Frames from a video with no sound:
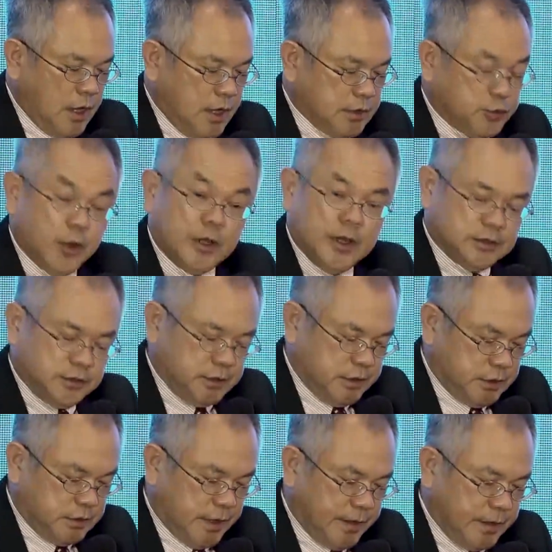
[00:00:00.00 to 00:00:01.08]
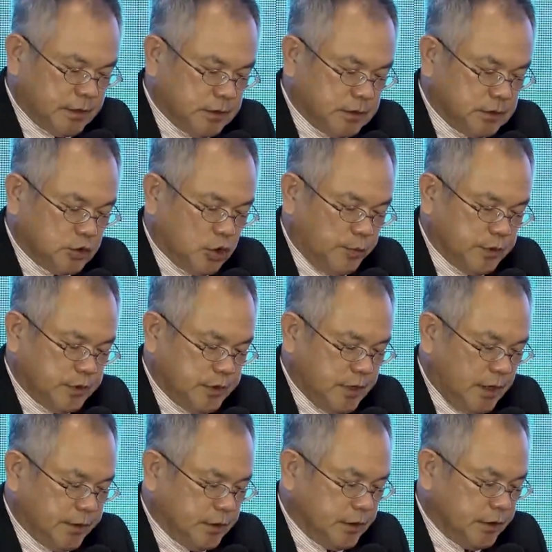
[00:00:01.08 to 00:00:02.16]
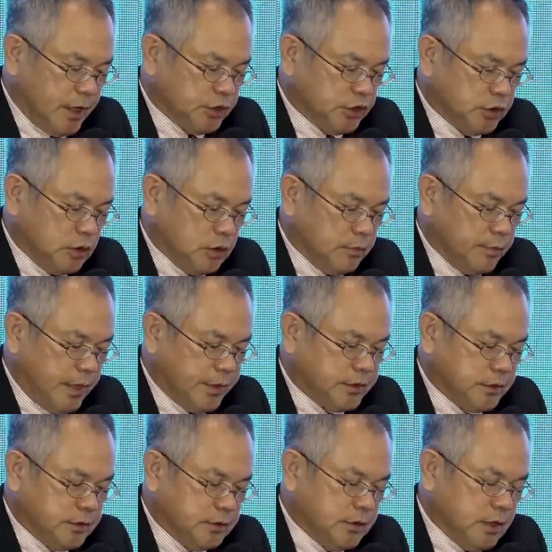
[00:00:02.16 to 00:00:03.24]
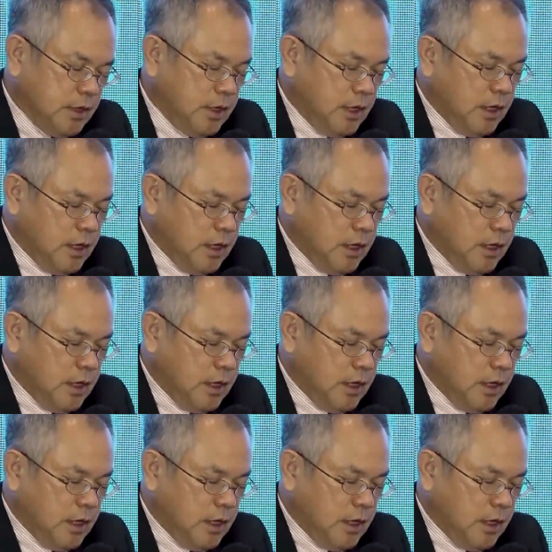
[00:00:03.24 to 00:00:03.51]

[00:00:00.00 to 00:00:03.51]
as well as in the technical committee under the national medicine